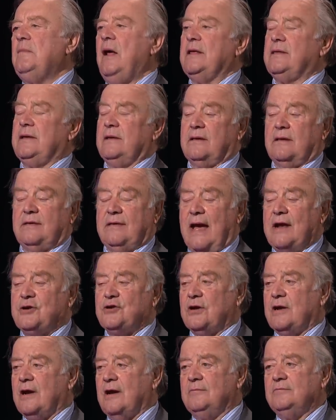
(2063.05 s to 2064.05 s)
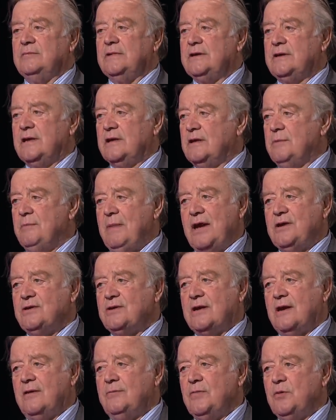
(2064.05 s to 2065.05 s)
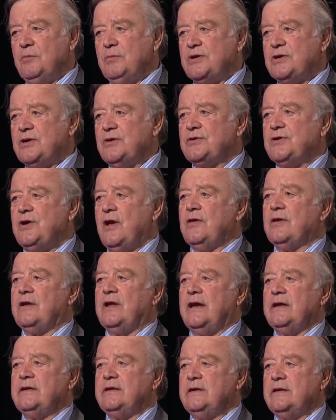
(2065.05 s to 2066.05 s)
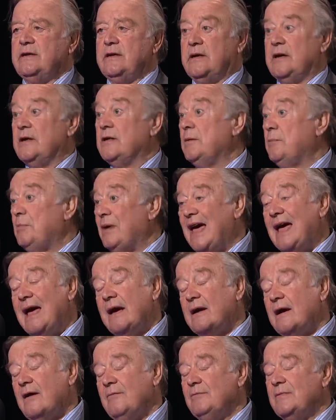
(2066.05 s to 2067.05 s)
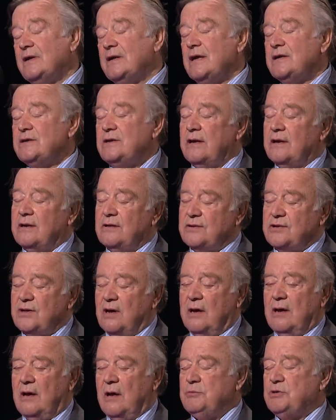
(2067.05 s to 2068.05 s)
I think the Thatcher government and the Major government was consolidated it, and the Blair government actually consolidated,